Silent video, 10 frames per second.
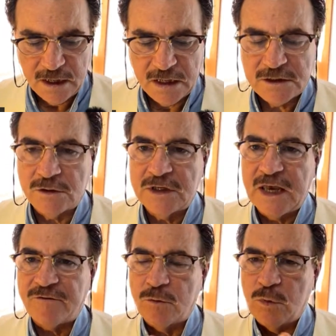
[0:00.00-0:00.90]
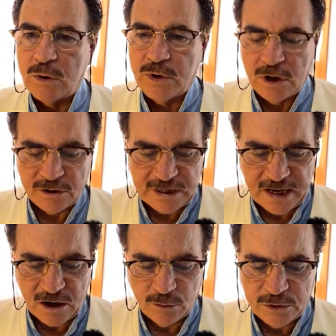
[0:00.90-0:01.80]
So to get from where we are
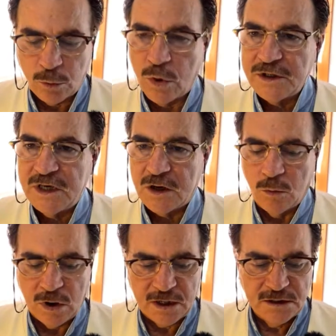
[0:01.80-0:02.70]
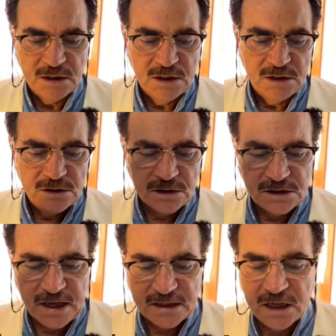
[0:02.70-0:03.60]
now with 1 gigawatt to
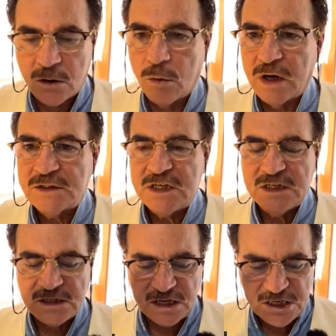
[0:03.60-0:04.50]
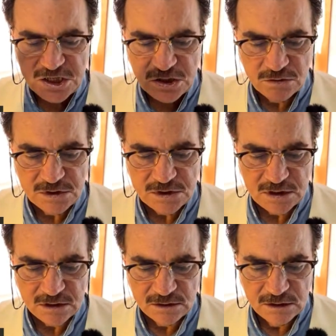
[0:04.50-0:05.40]
10 gigawatts is a huge
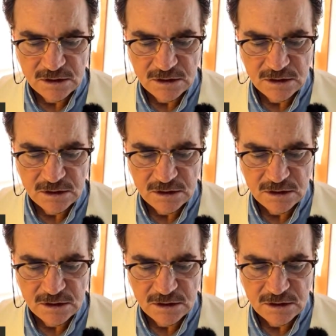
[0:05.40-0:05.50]
deal.